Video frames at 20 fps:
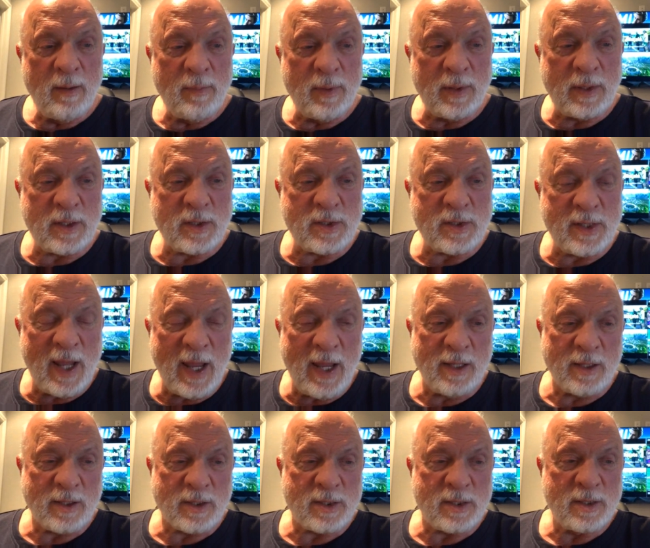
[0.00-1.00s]
But the
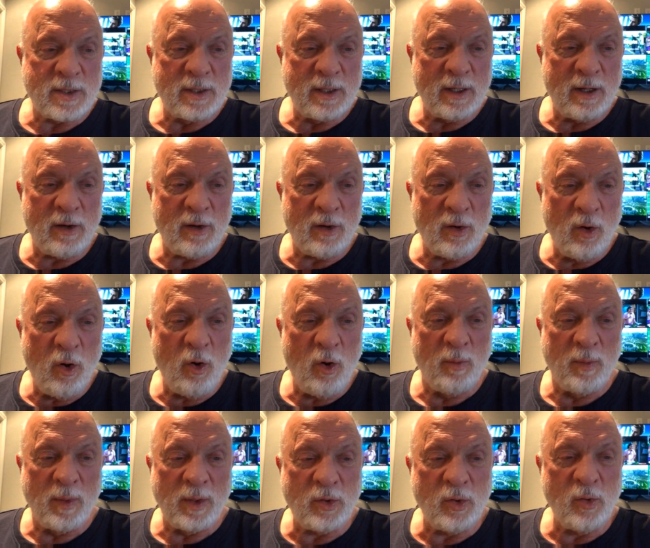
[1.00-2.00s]
Saints are at
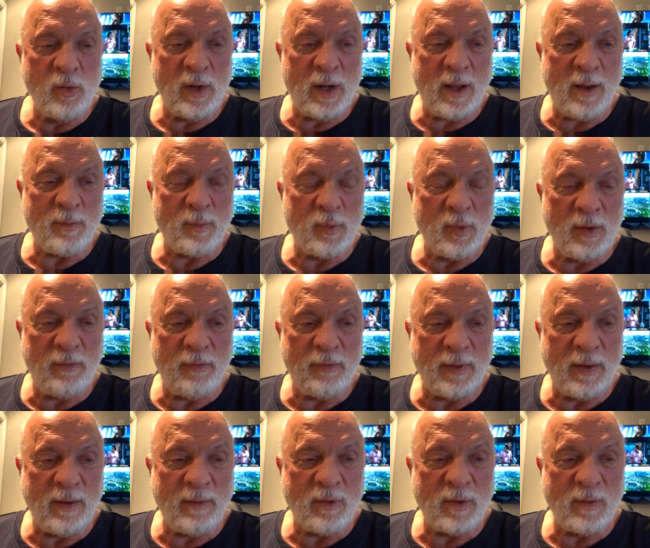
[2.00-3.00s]
home, a 2.5-point
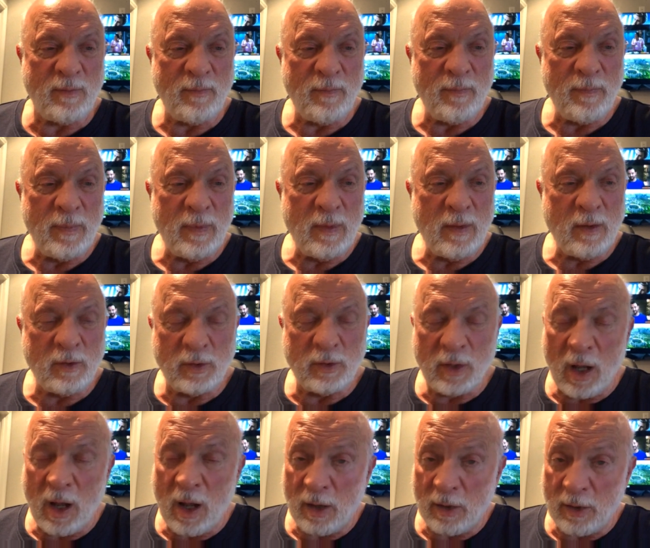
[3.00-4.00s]
favorite, or
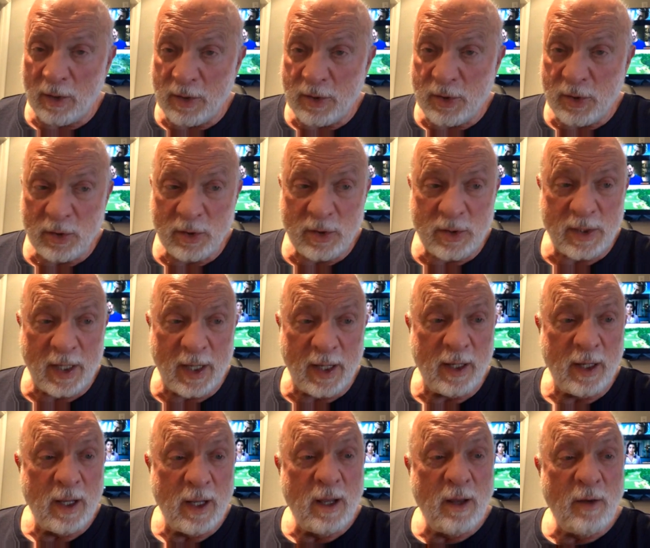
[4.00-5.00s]
dog, I should
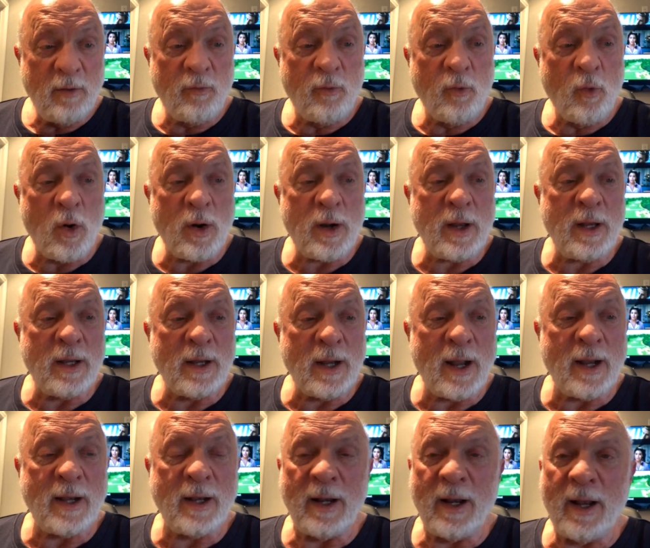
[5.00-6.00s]
say,
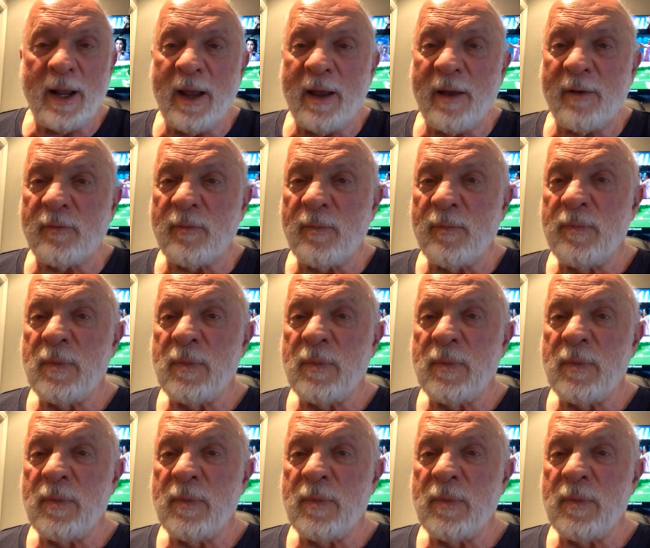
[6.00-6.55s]
49.5.